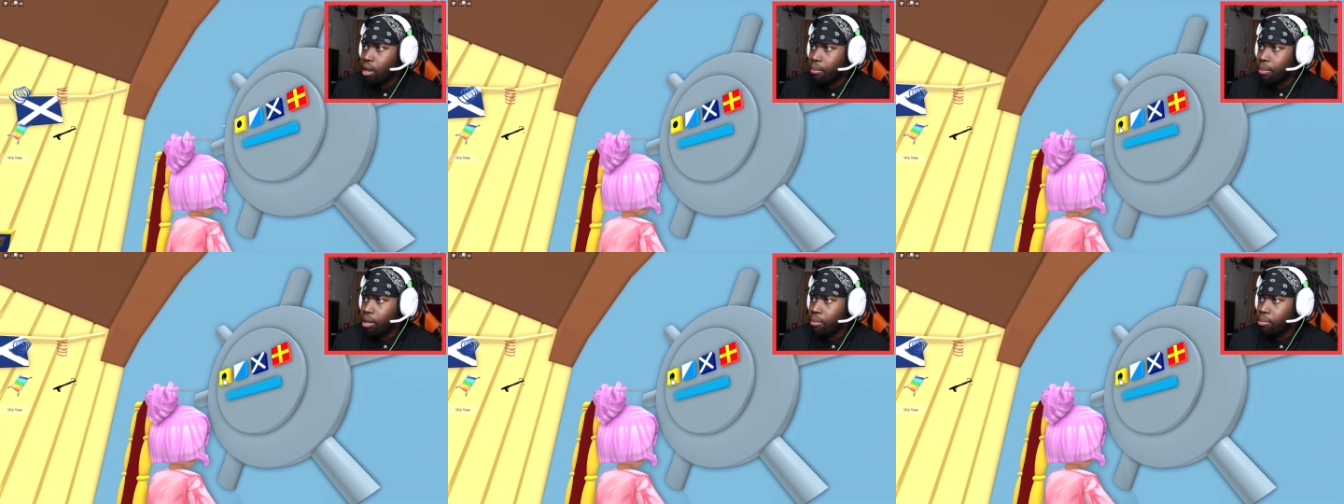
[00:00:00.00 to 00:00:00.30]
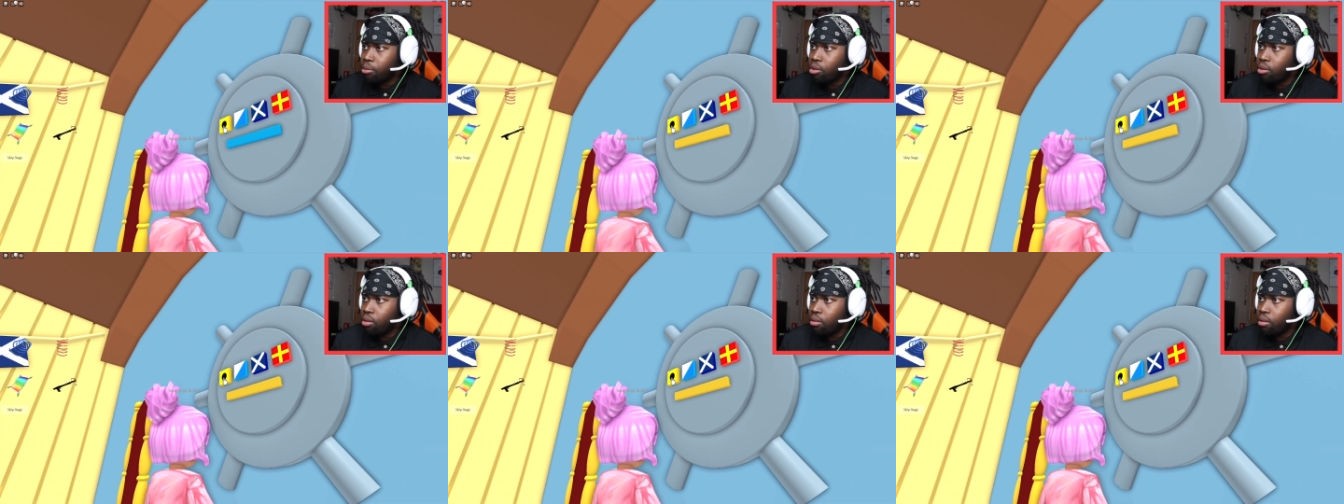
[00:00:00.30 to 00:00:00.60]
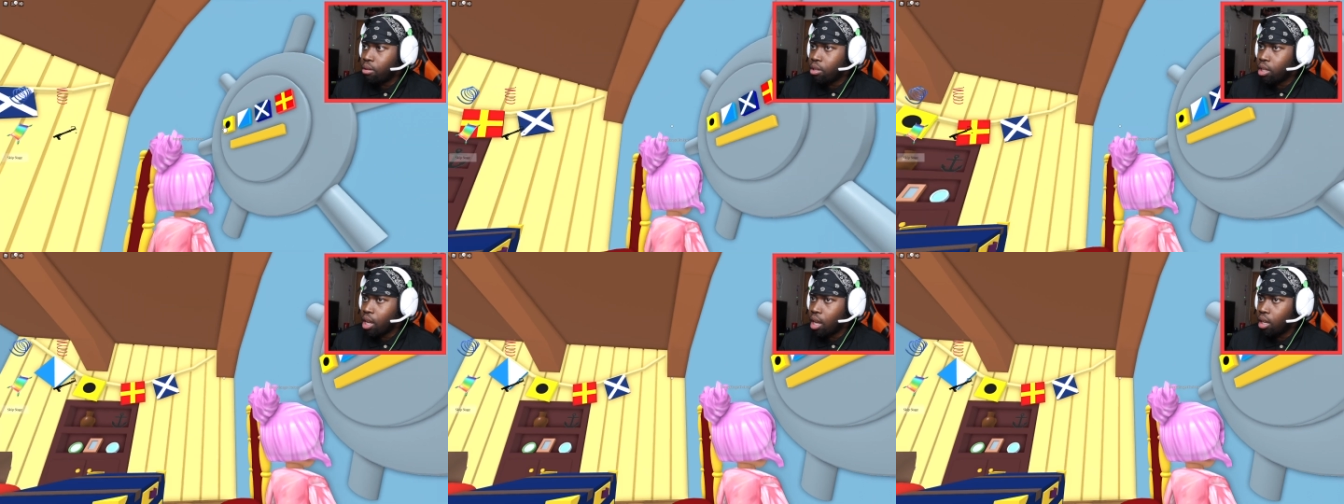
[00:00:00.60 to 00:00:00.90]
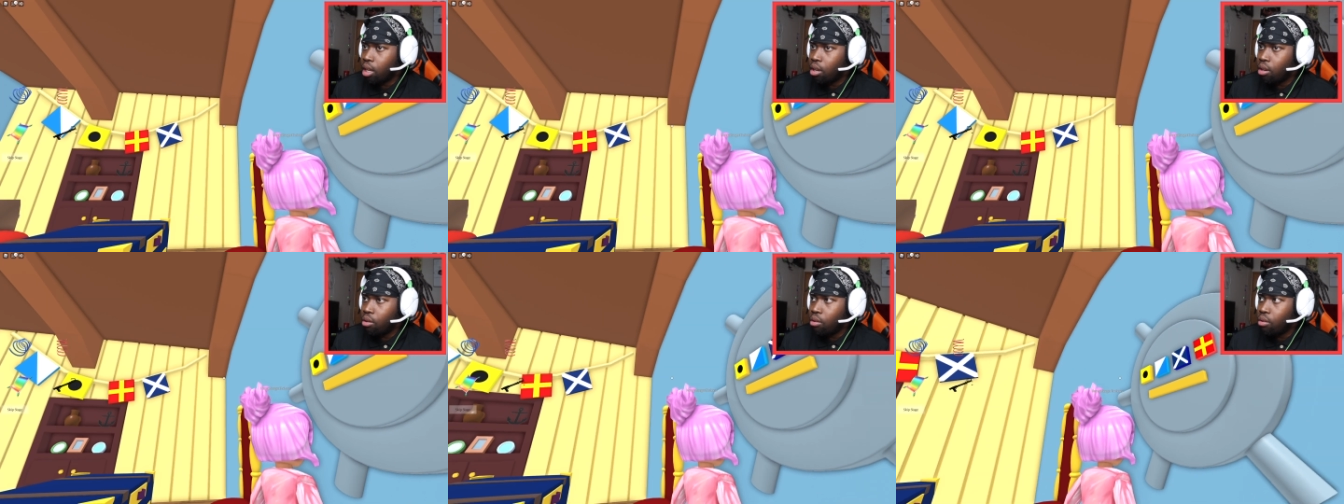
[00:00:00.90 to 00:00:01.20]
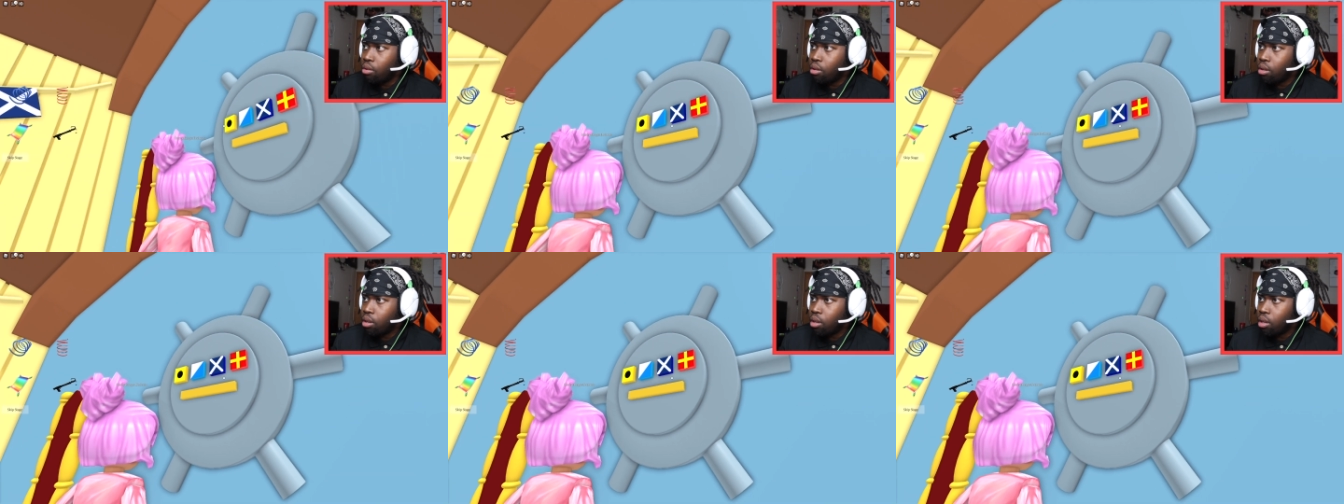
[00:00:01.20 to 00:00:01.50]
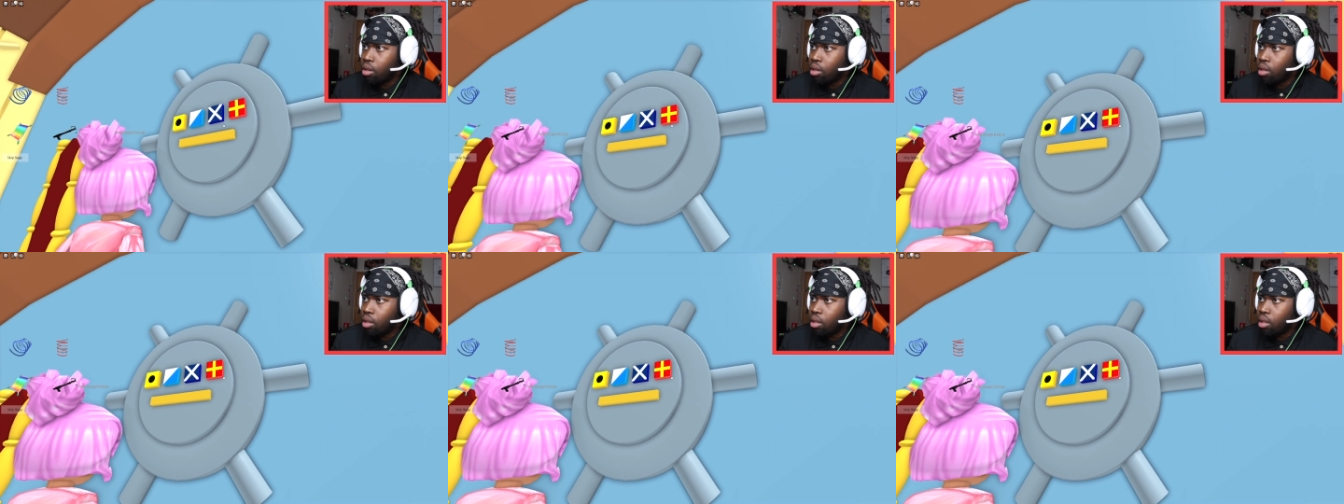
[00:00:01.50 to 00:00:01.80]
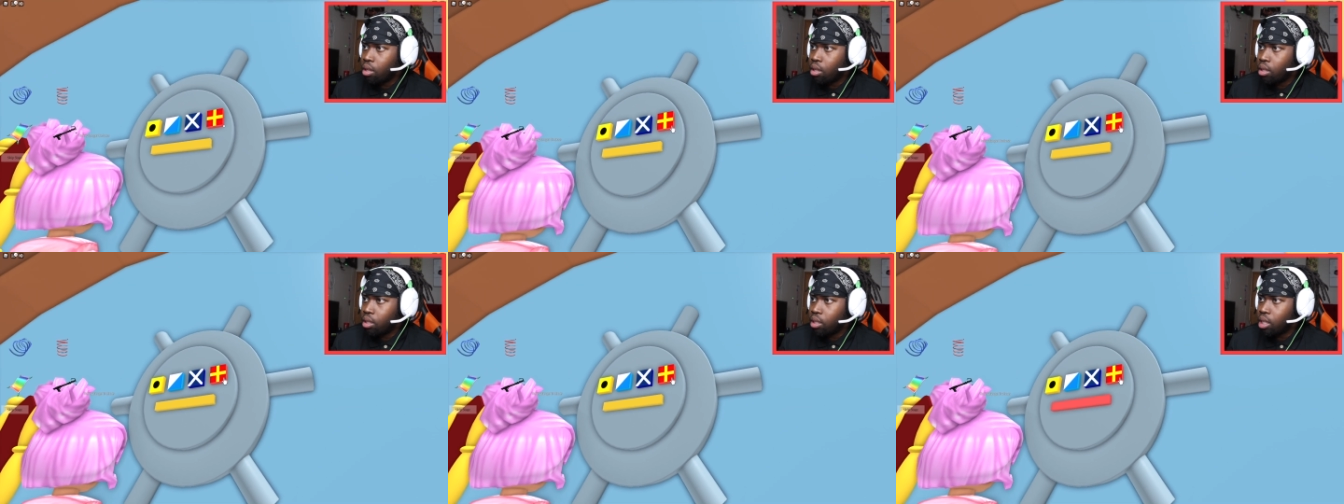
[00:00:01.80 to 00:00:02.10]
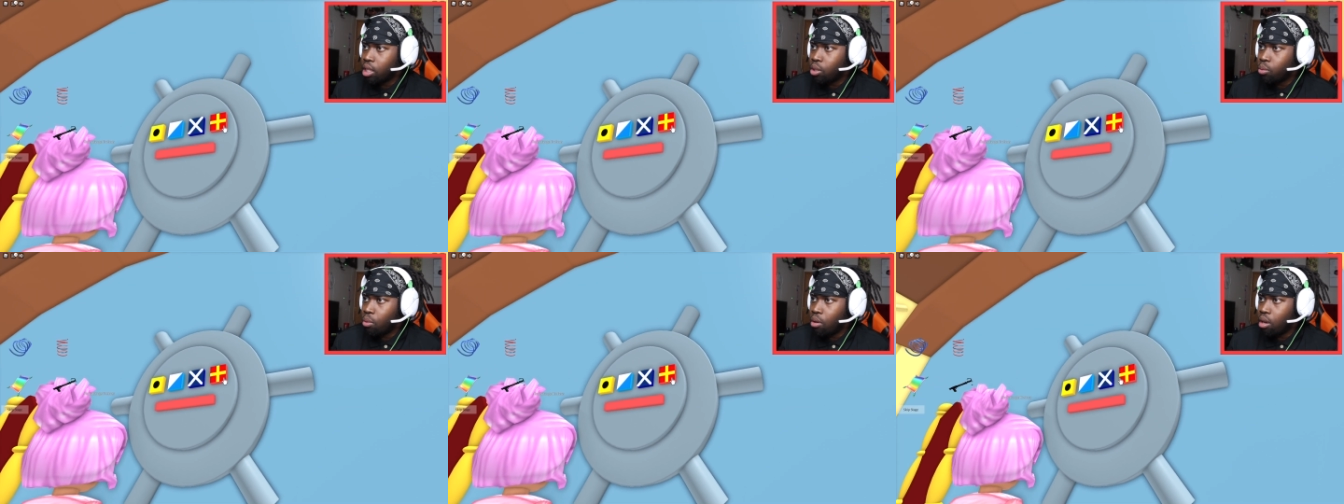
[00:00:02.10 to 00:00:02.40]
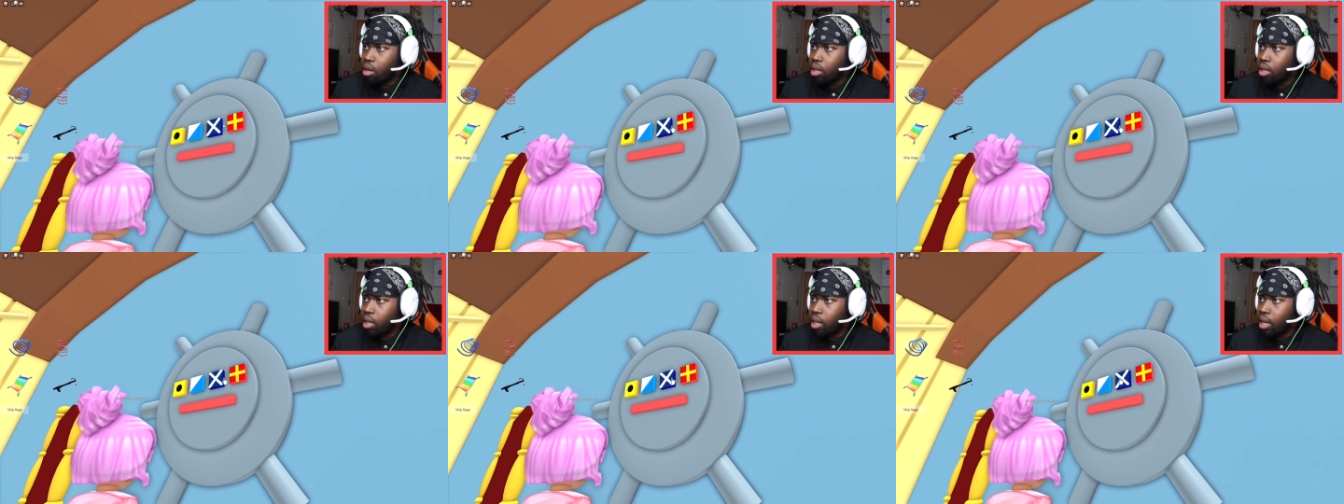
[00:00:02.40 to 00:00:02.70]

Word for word: I mean blue, yellow, this one,